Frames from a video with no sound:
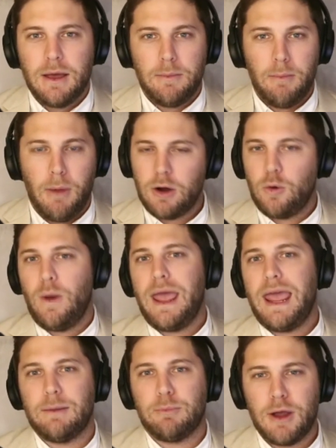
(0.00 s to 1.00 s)
Mark
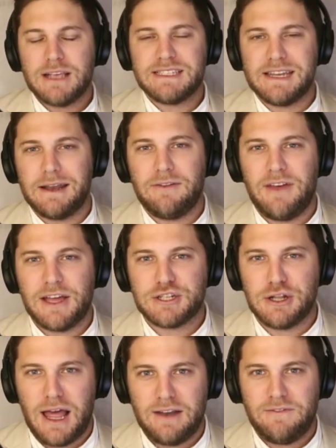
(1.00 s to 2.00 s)
Wade, president of
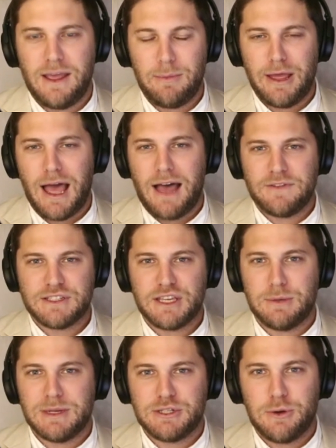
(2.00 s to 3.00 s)
Echelon Family Office, going
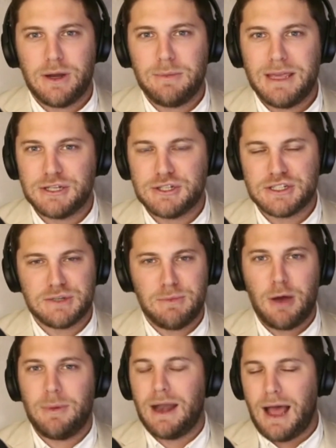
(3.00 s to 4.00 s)
to be joining me in just a moment.